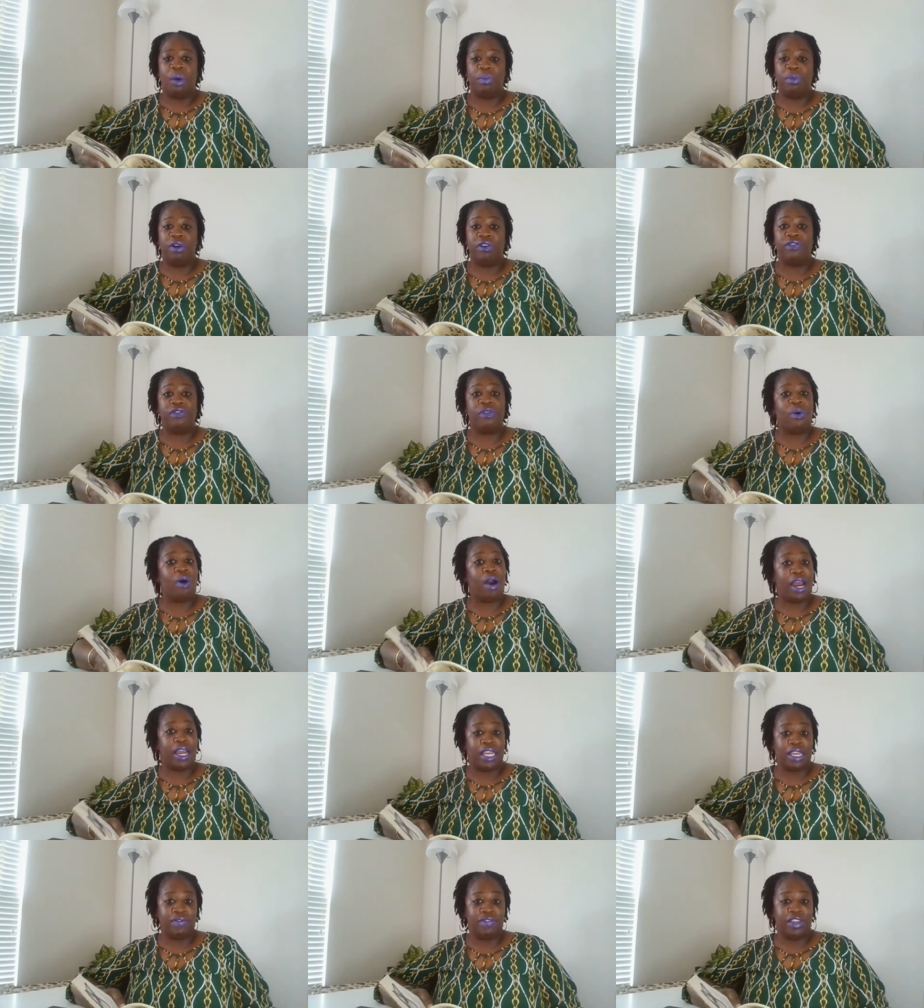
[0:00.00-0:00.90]
before
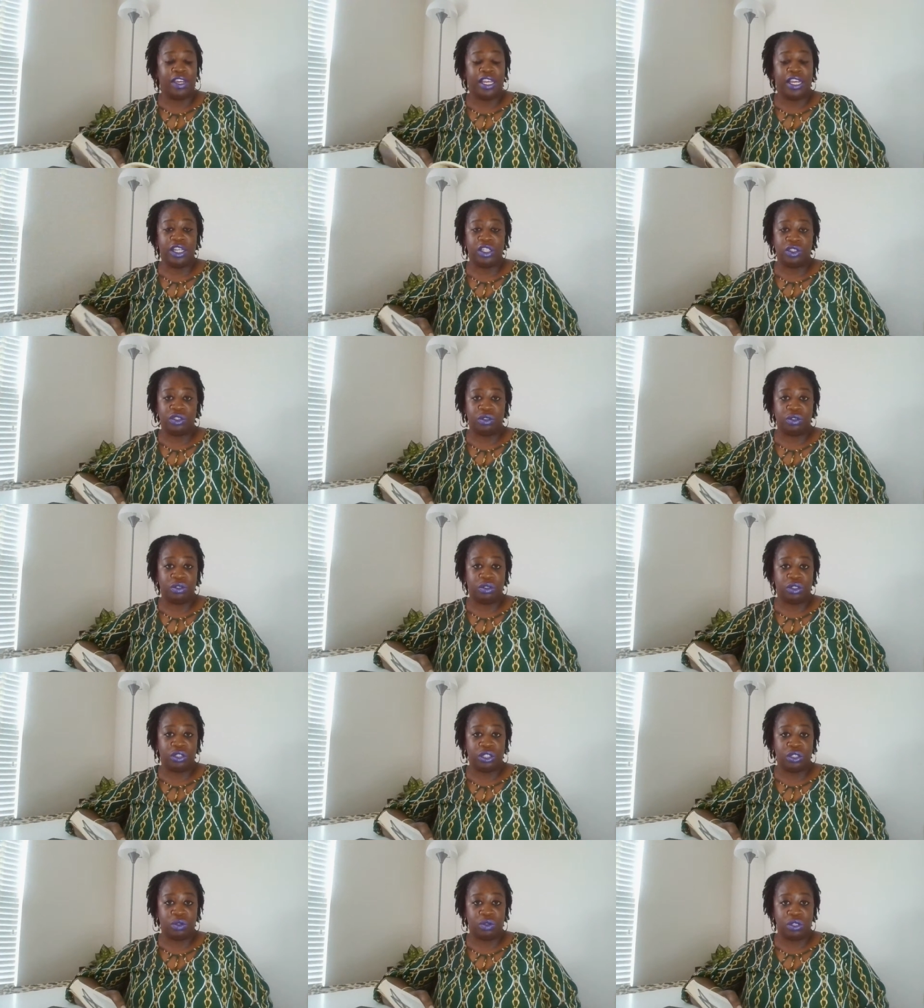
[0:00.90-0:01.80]
I even
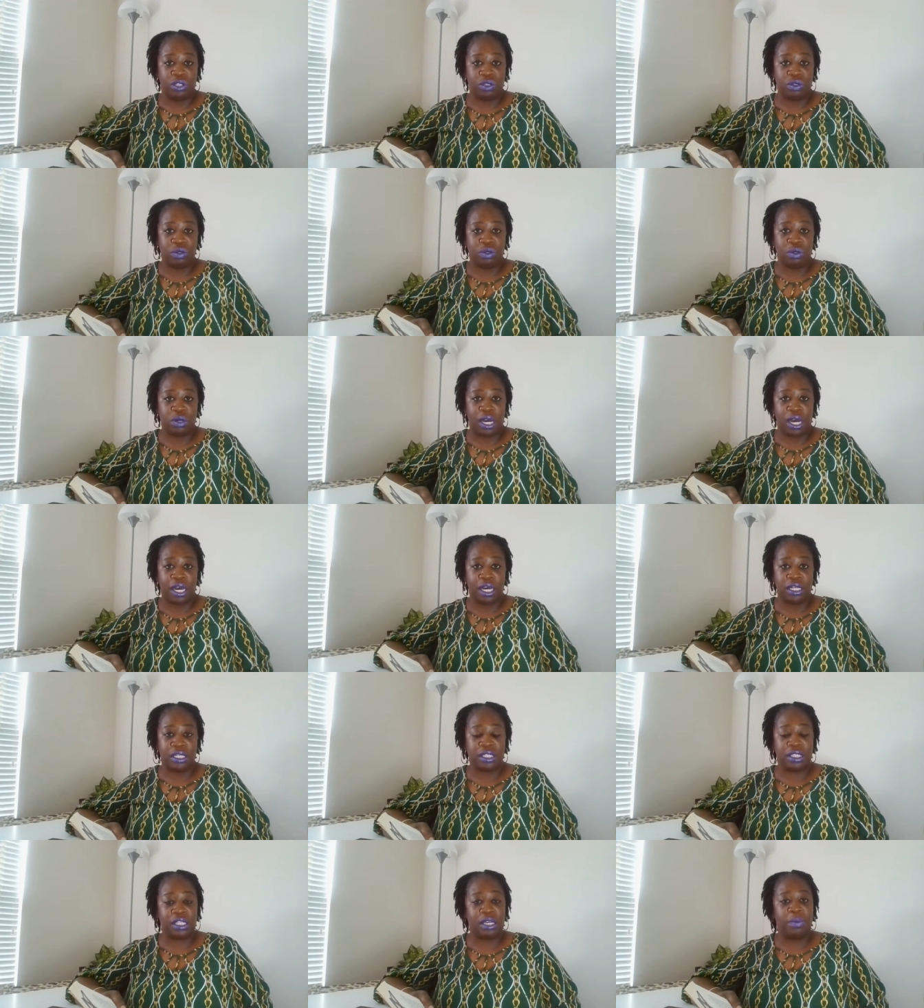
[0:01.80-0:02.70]
introduce you to
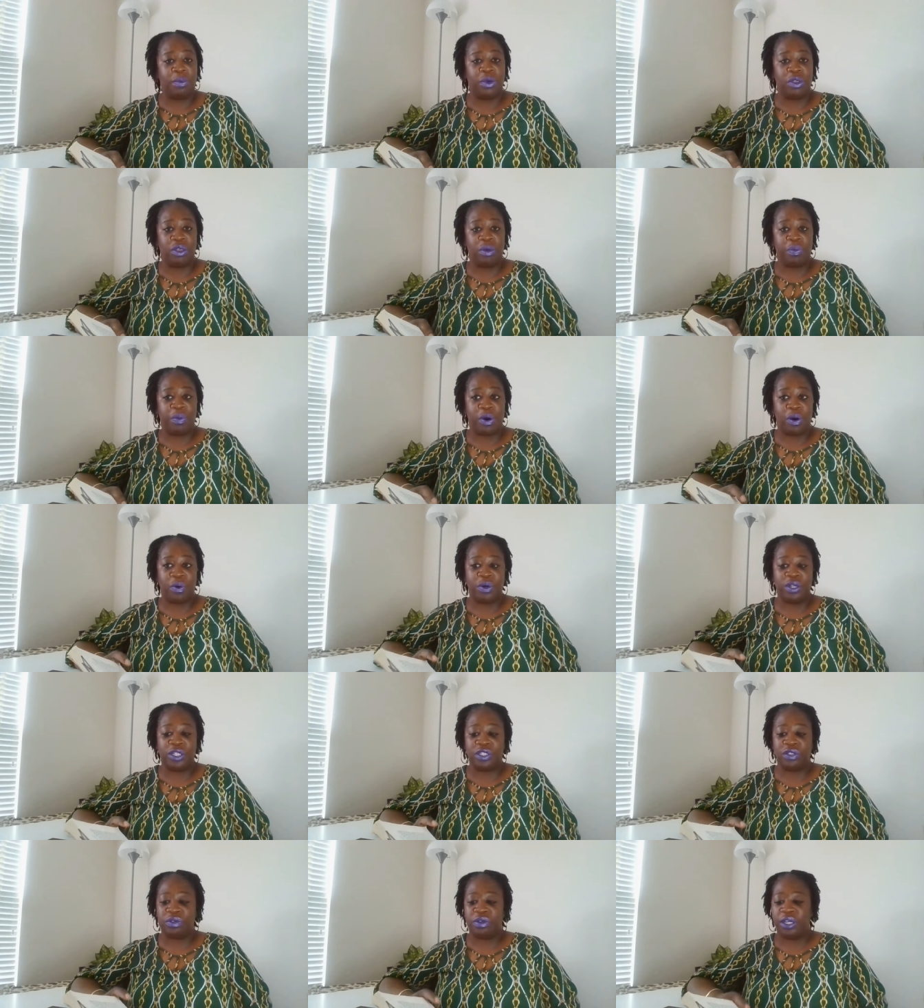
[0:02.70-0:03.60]
some of the
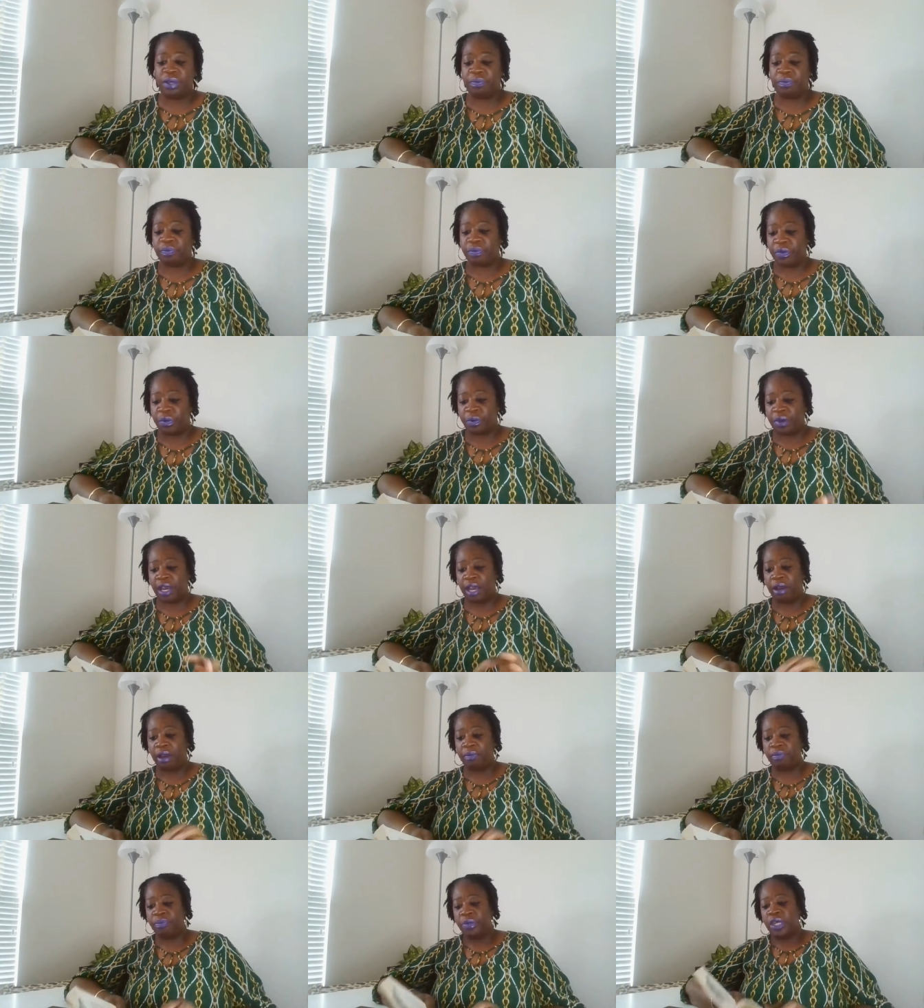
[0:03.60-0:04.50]
poetry.
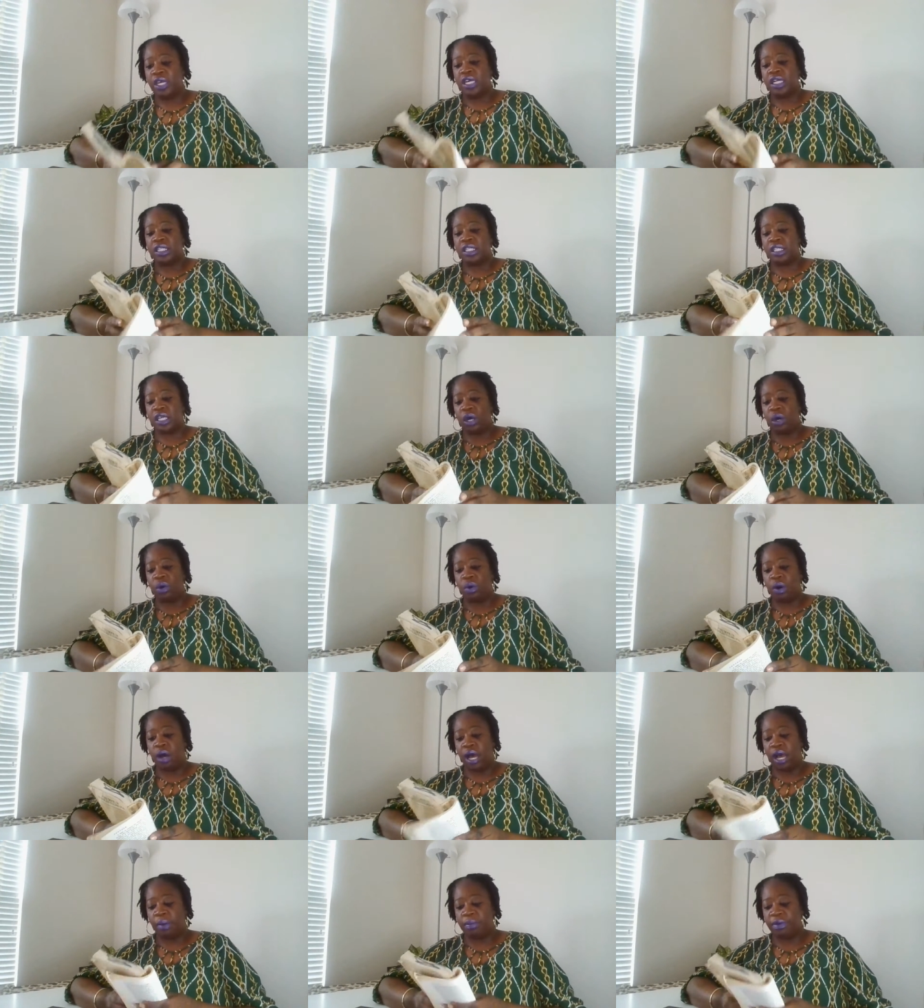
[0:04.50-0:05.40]
Okay.
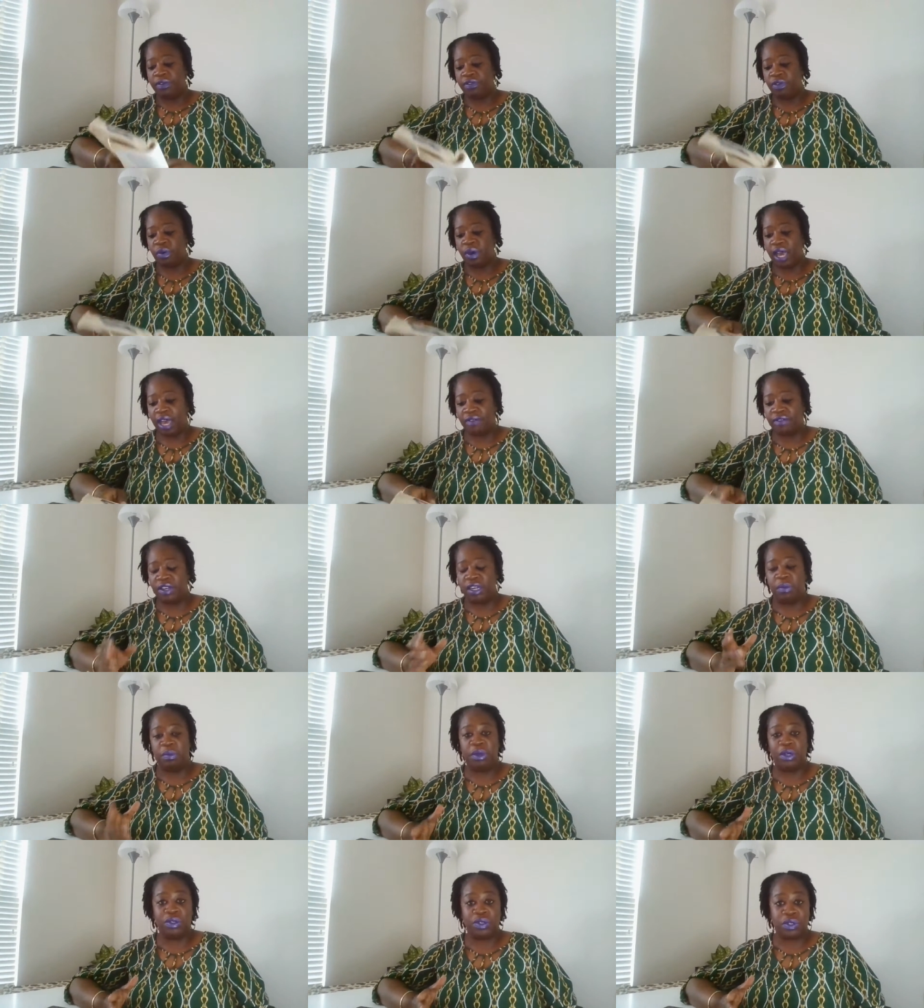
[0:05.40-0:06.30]
So if you have
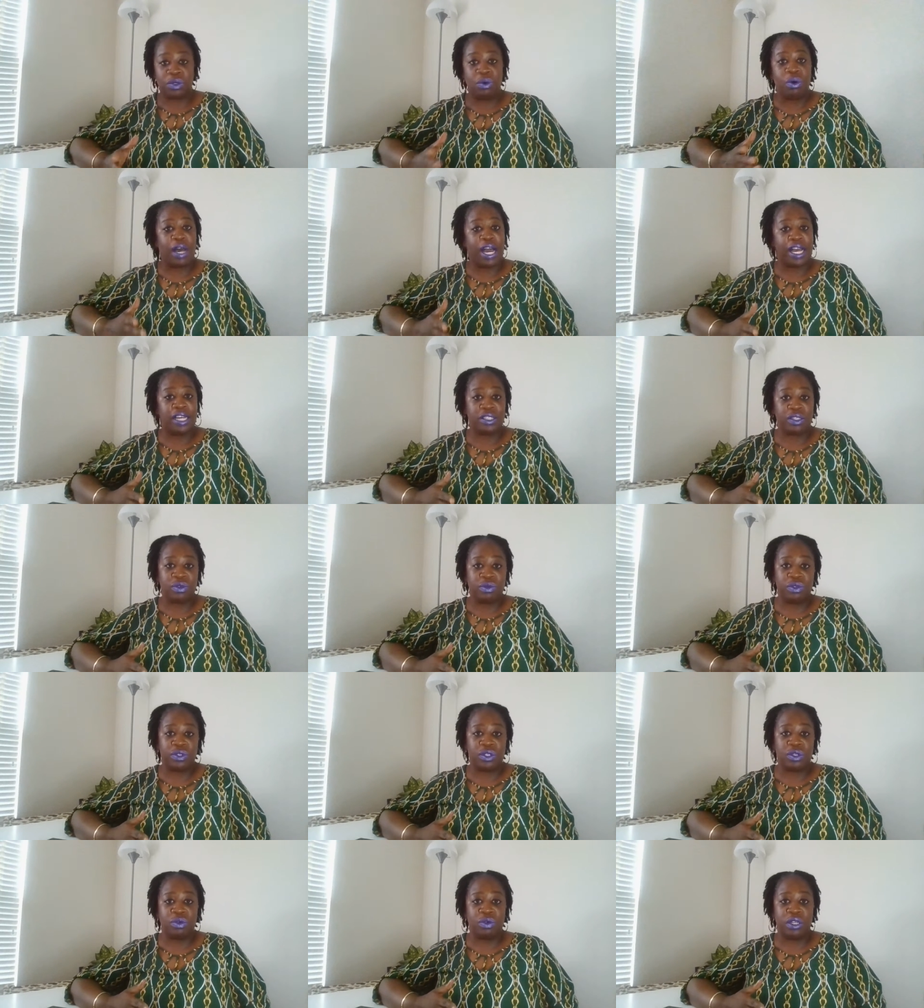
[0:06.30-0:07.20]
any middle school, high
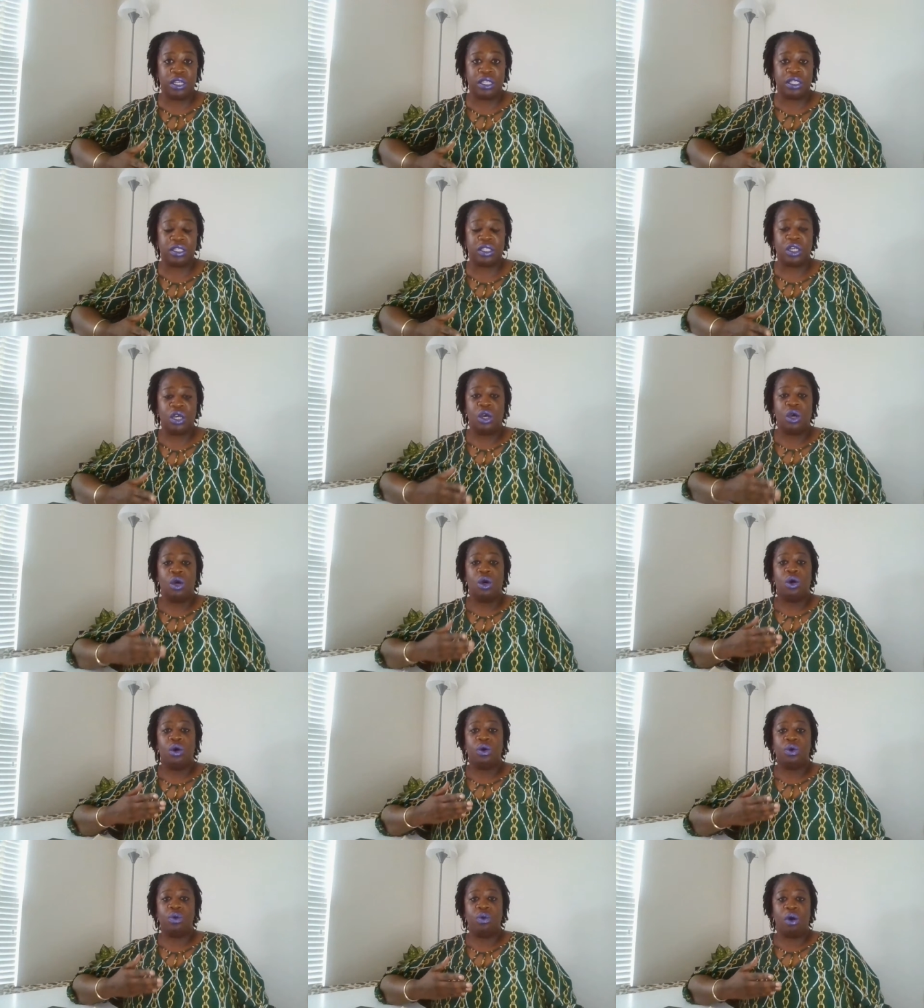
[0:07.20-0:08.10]
school students
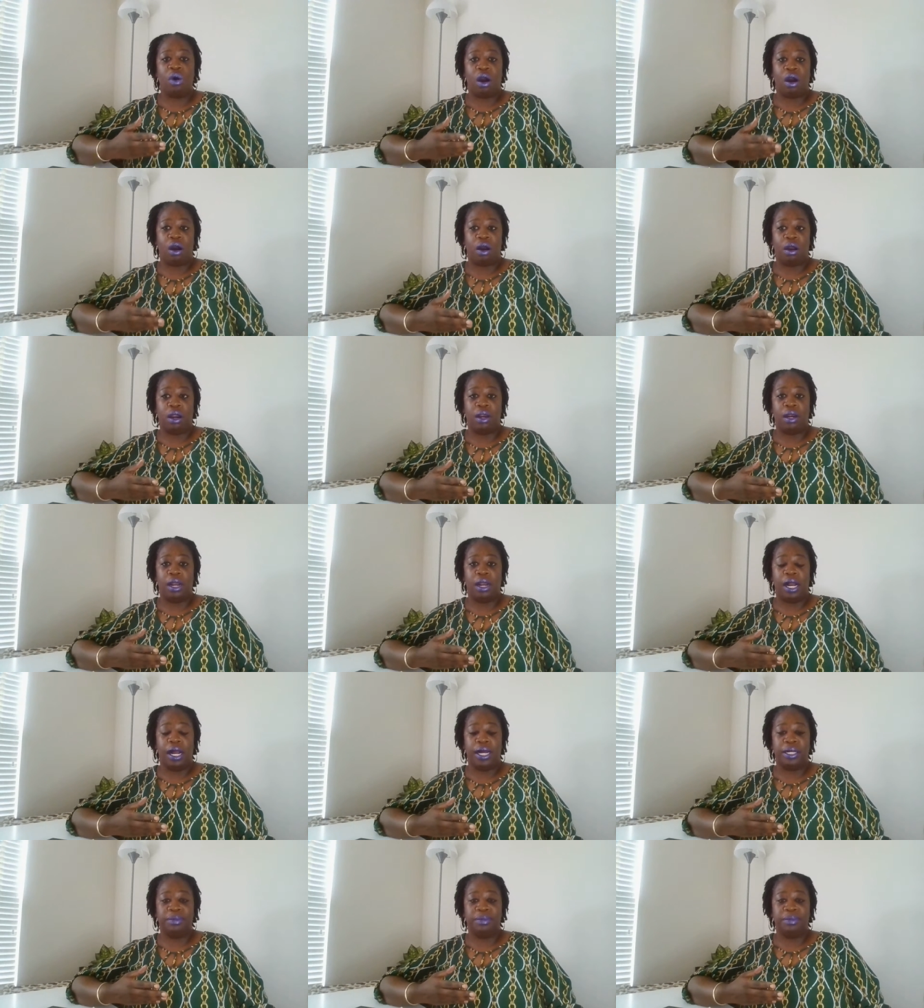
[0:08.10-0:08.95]
who are